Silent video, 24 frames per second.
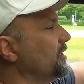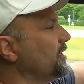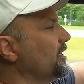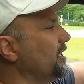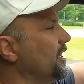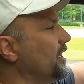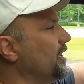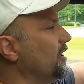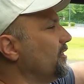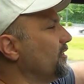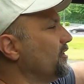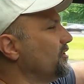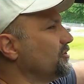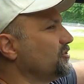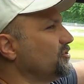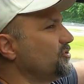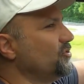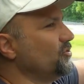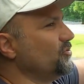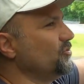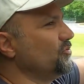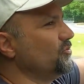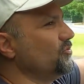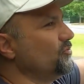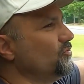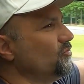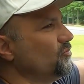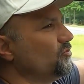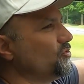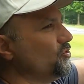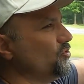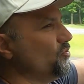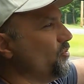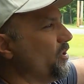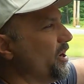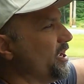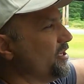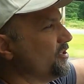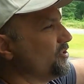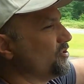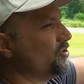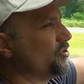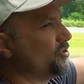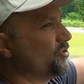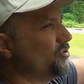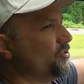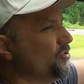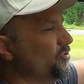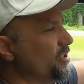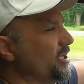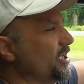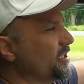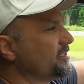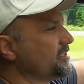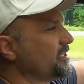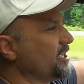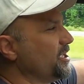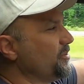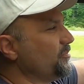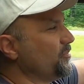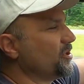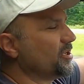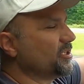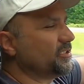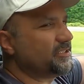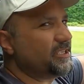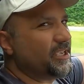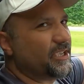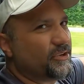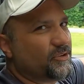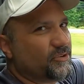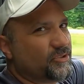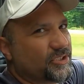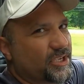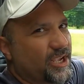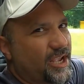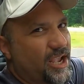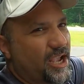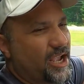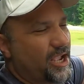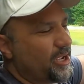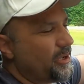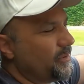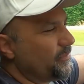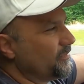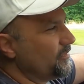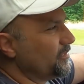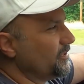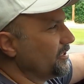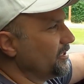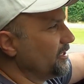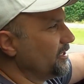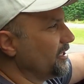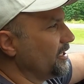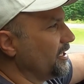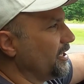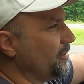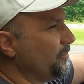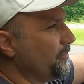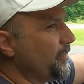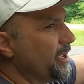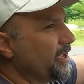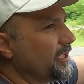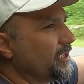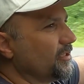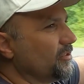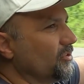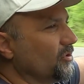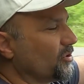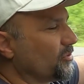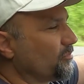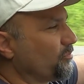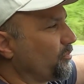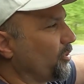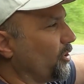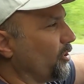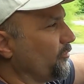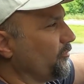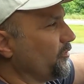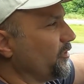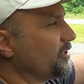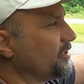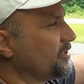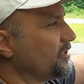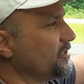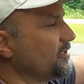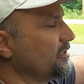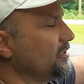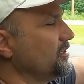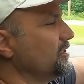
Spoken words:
Now there's two ways you can do that tape. You can take your time and make it look perfect,